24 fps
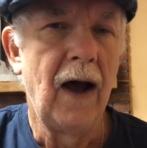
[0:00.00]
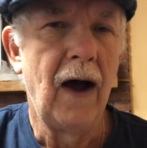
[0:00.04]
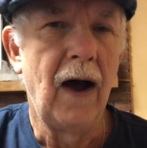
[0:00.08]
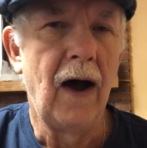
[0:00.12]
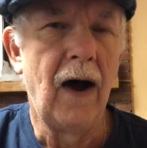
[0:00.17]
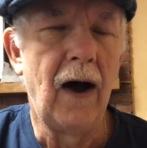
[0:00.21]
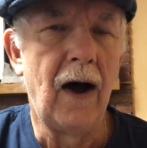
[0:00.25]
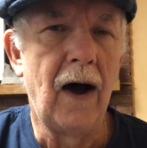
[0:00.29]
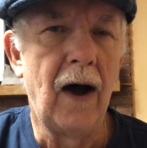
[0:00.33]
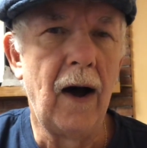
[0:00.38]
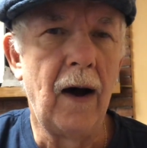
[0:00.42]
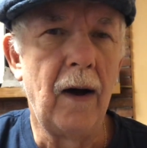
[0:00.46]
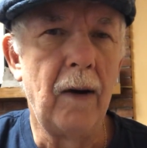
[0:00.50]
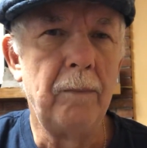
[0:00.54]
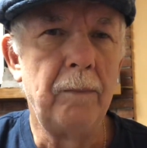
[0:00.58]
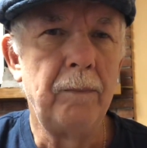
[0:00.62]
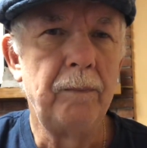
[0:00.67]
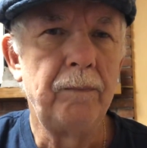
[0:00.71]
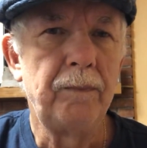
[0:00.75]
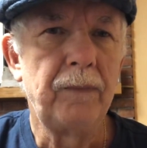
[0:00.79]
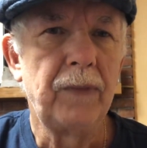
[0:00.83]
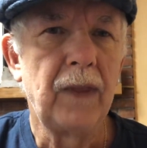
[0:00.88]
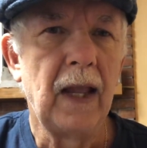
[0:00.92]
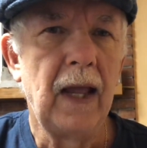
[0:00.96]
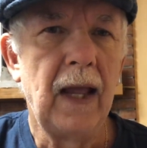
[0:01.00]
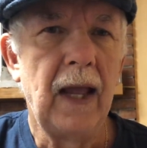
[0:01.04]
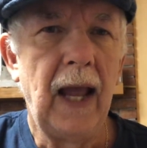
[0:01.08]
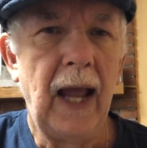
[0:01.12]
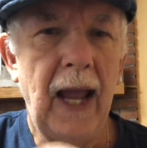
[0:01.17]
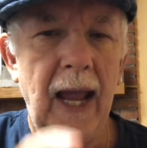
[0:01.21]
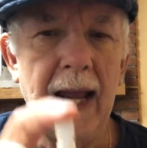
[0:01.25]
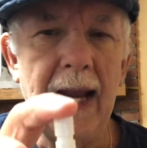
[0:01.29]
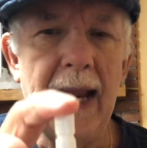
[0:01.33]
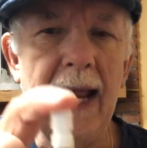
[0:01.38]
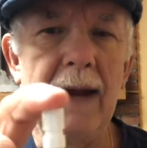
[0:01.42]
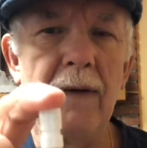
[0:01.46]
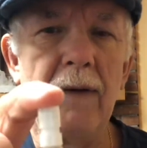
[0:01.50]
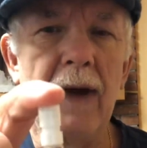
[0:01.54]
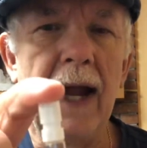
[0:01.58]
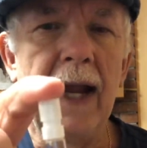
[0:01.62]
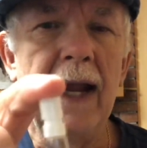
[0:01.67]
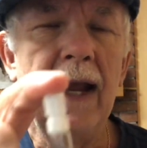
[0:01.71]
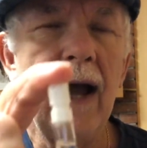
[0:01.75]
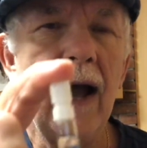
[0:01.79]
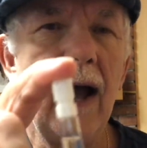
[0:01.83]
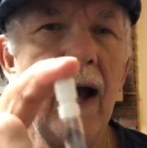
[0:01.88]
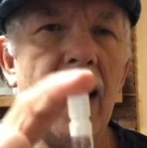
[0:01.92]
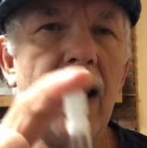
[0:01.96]
And
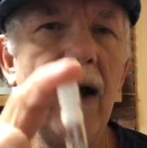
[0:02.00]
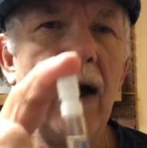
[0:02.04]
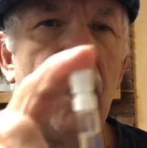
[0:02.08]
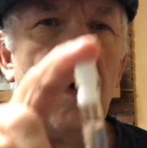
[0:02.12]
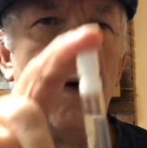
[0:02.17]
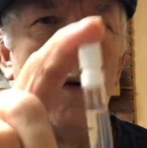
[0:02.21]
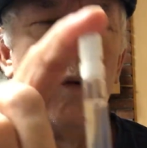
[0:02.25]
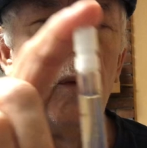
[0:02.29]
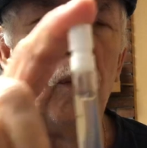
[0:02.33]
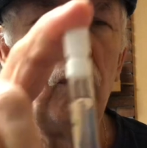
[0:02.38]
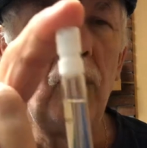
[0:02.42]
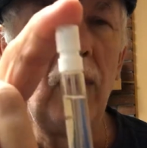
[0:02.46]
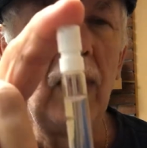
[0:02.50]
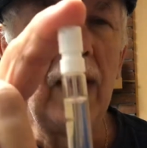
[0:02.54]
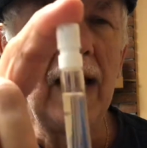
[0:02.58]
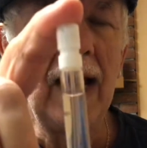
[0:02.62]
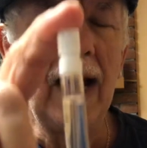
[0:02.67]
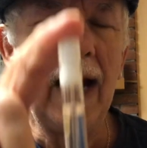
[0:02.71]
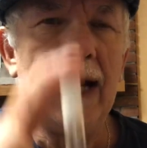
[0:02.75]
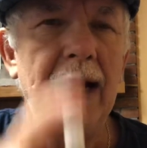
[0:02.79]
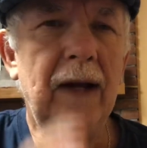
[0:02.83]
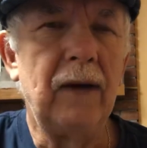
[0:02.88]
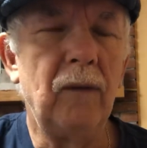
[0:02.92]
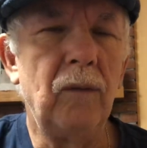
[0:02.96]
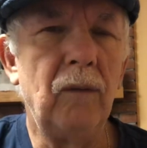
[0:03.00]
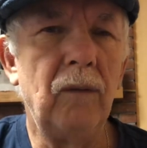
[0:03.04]
anyway, when I